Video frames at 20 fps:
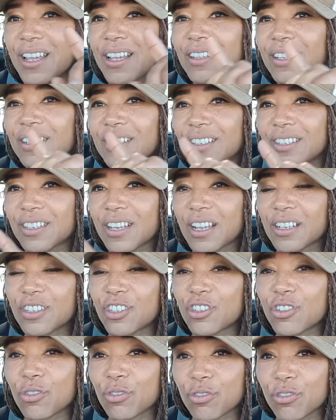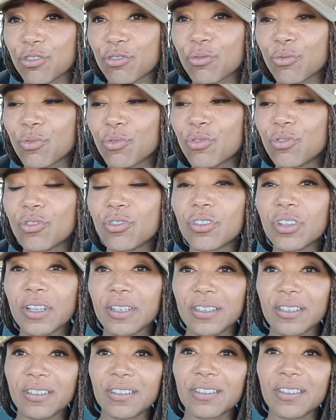Let's test your stool.
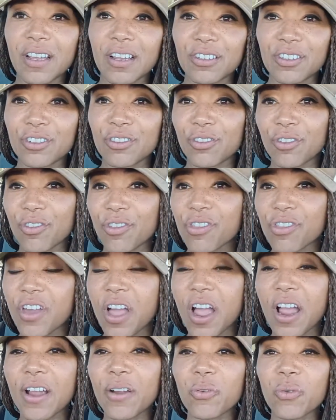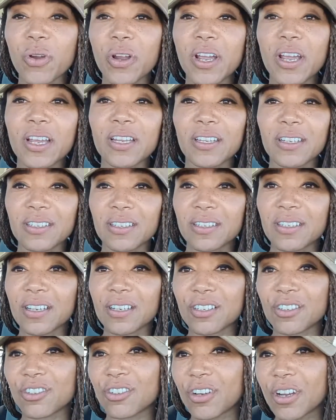Let's test your thyroid. Let's
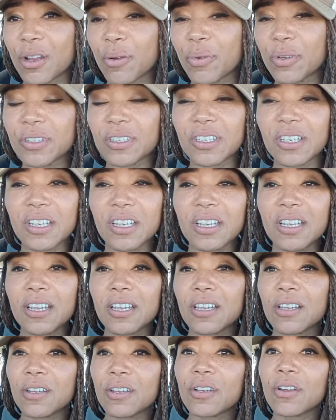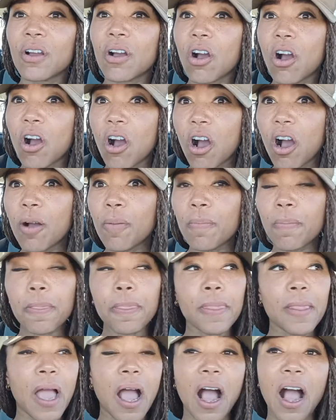test your A1C. Oh,
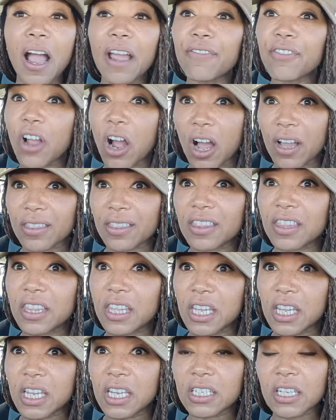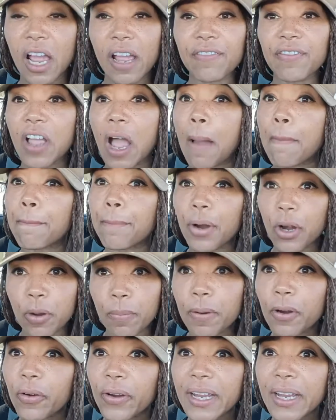I've got these. I've got
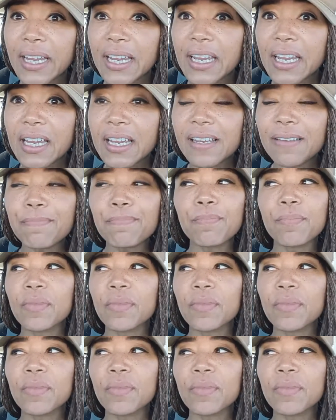berberine